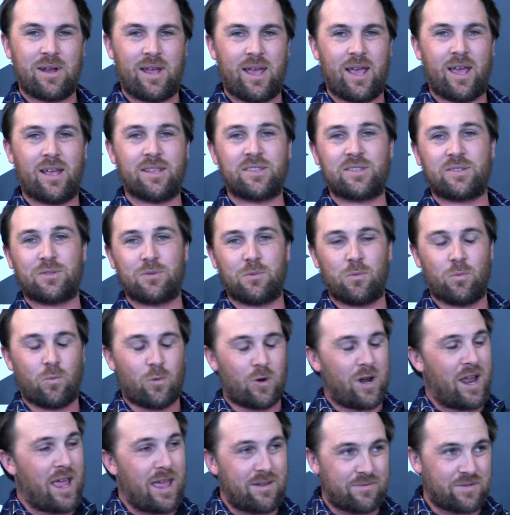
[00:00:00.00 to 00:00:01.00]
to answer
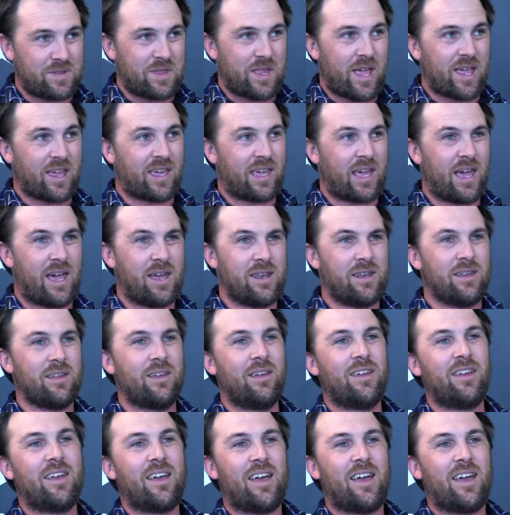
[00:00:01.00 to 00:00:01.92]
whatever they can.